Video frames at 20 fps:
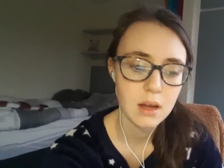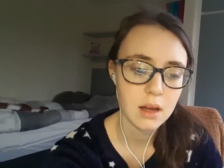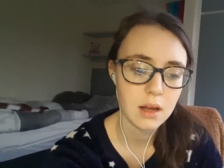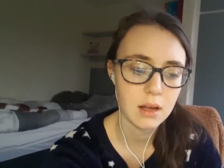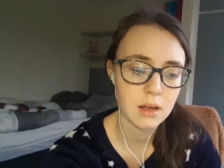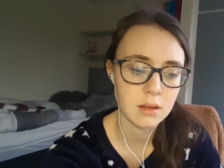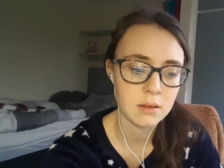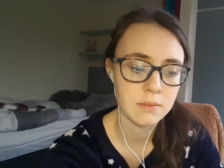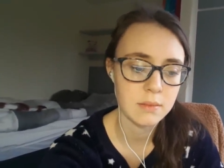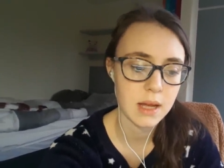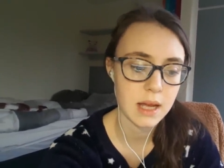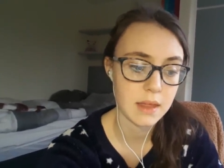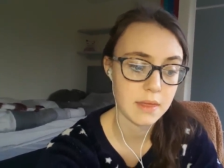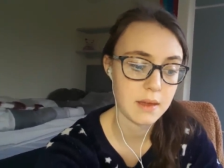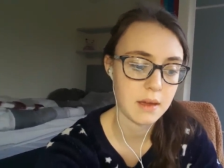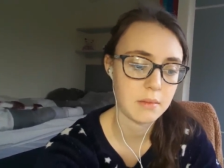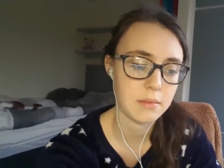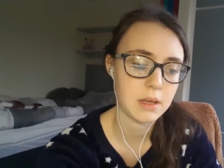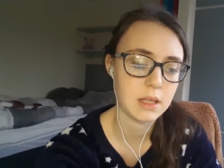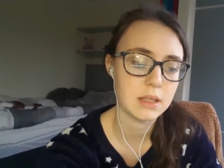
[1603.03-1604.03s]
um and
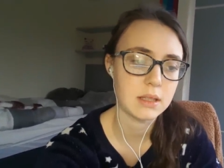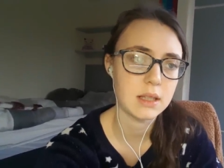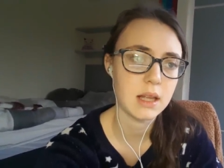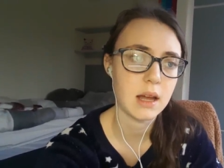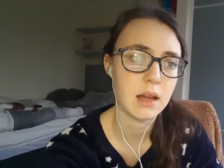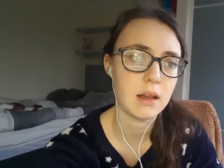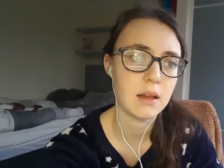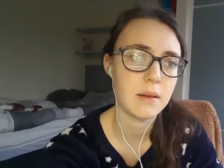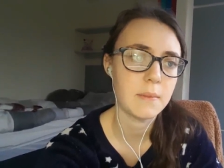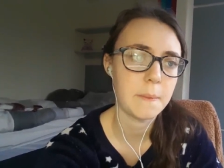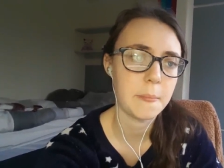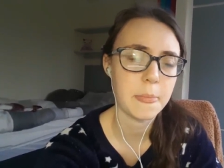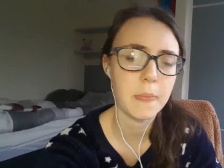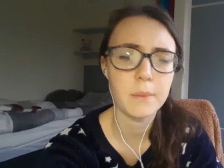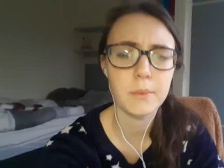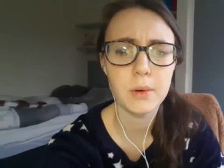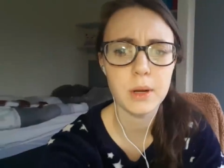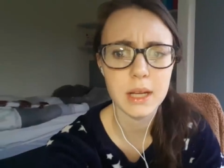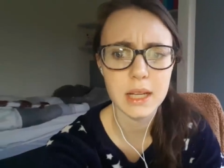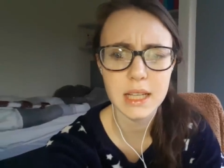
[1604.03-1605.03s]
that means that
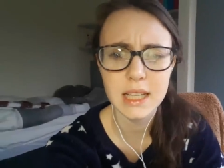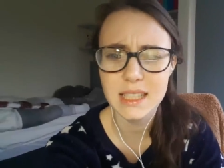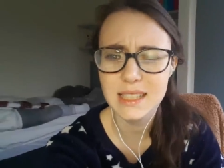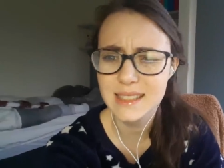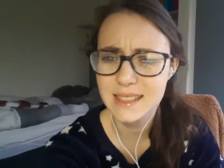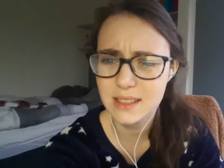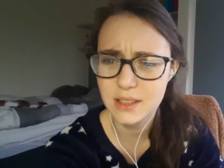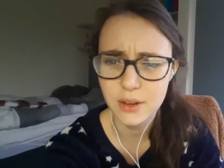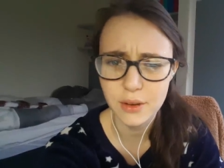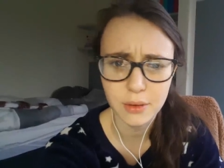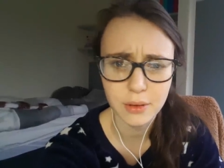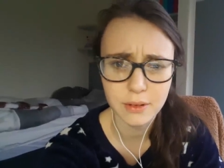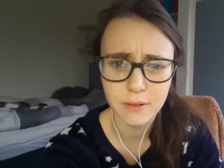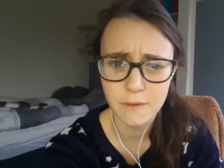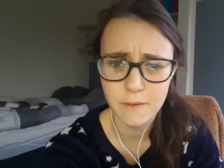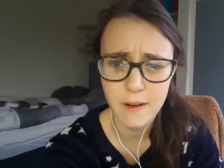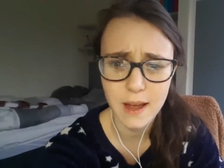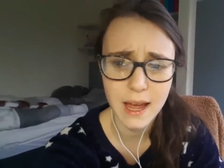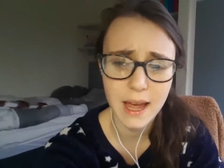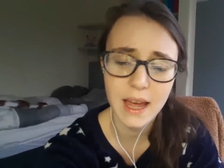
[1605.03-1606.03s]
what is so
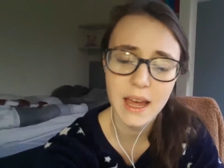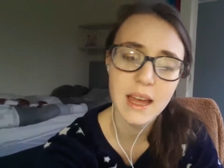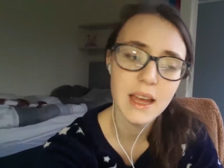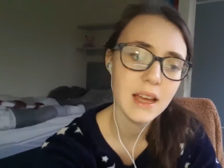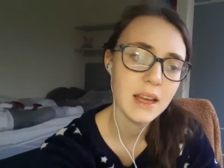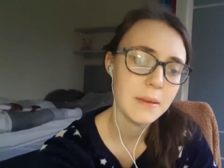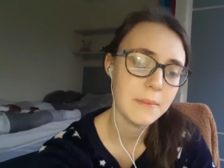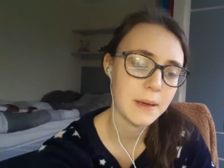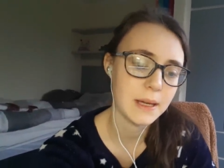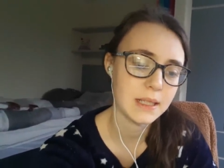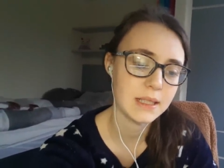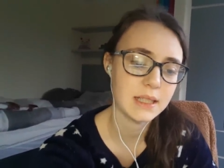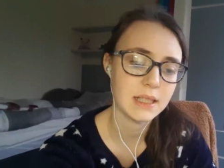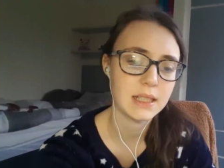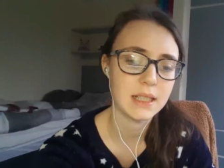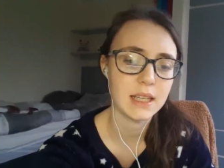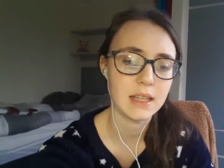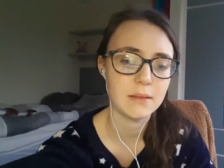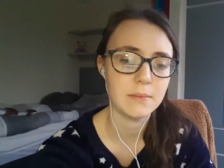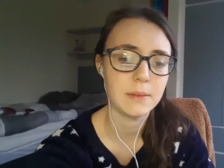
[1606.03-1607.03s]
unfair
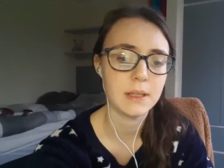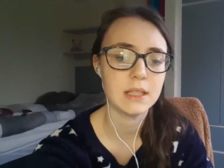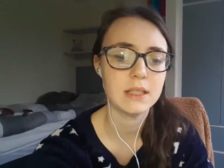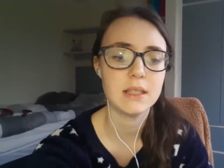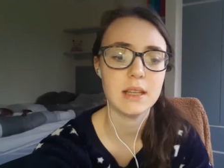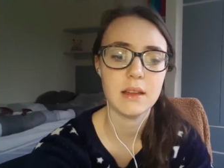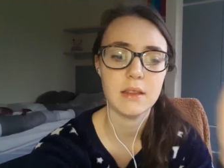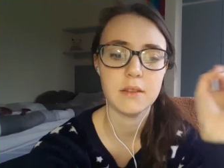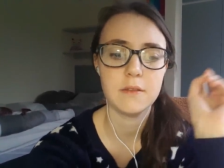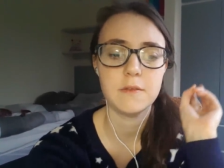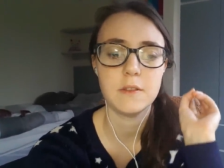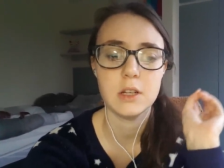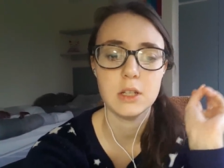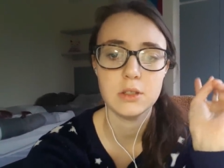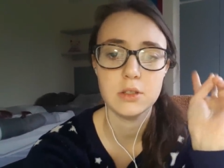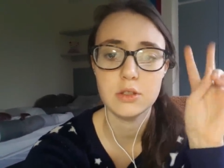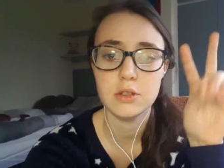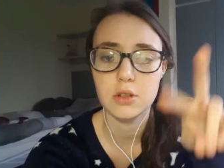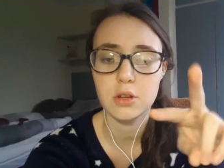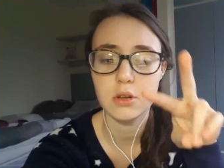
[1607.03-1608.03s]
basically it means that the
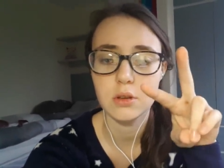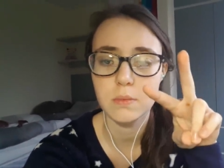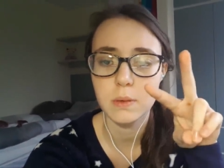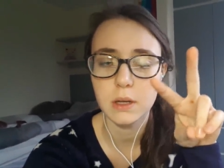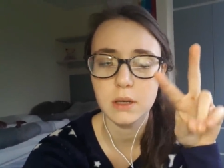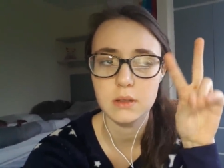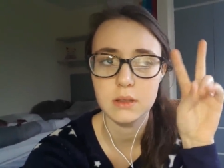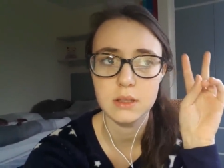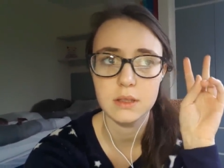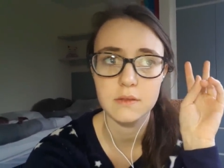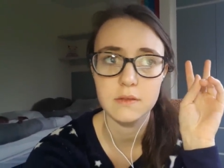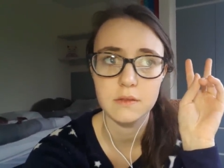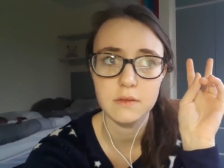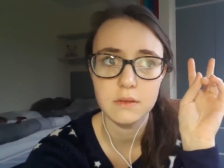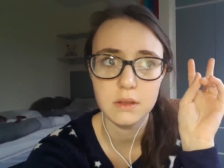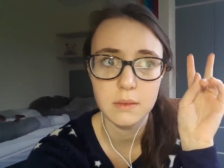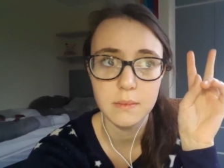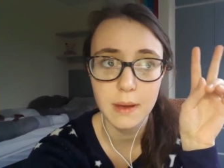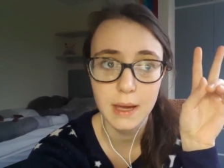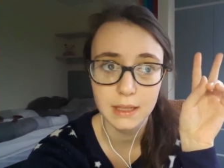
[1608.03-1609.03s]
first two boats of
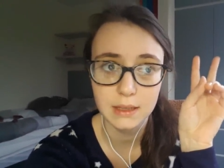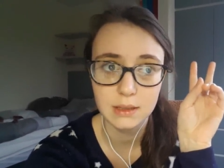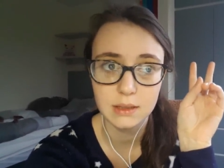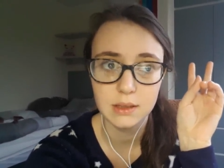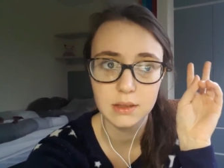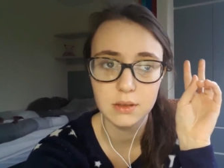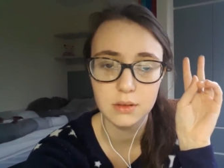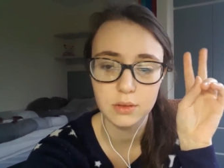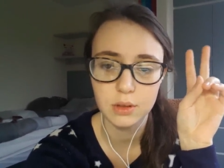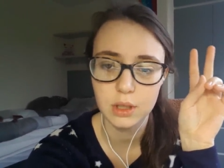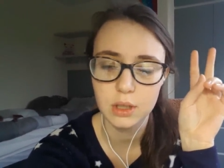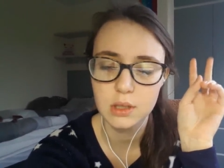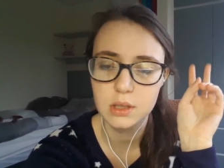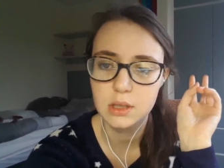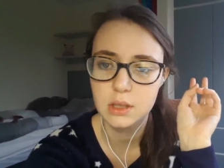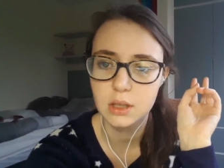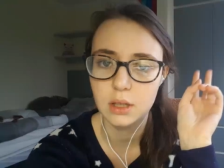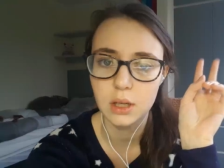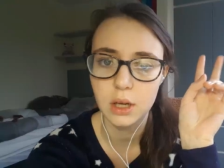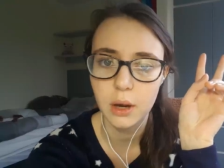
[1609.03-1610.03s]
the men's crews
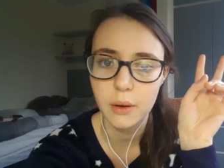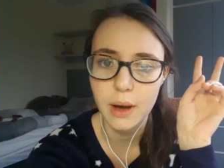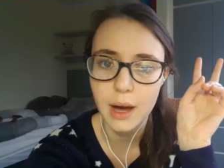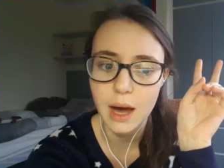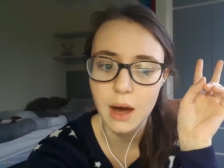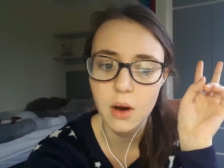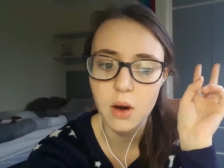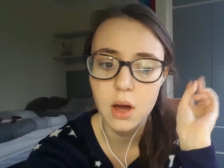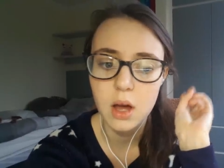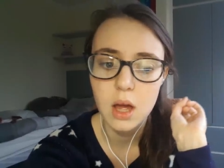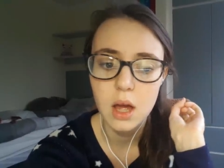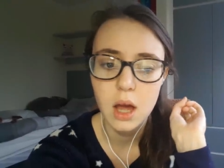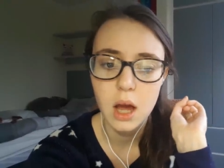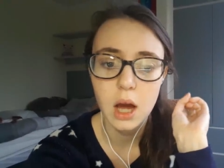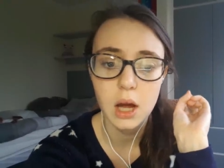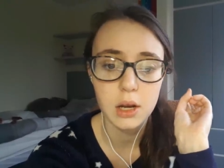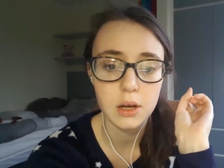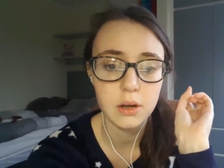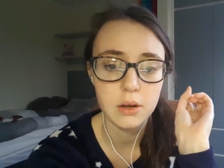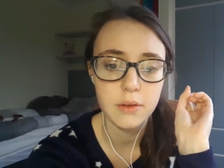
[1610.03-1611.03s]
can go out
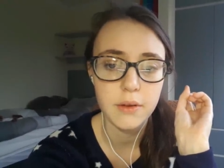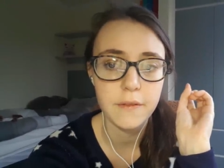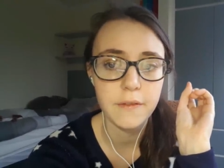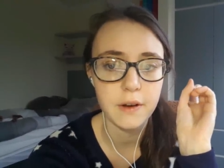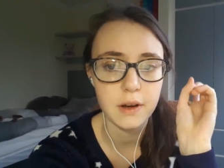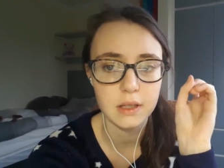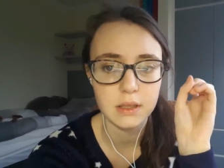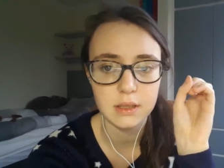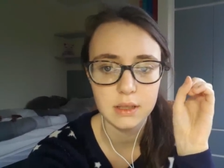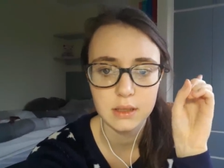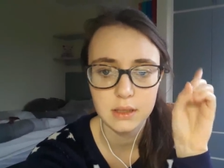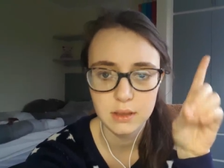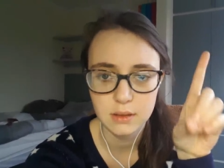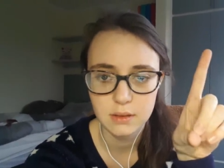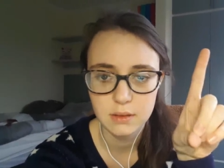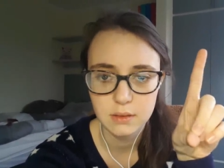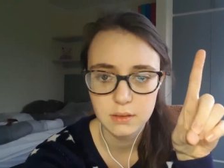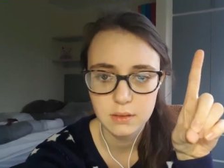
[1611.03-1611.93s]
and the first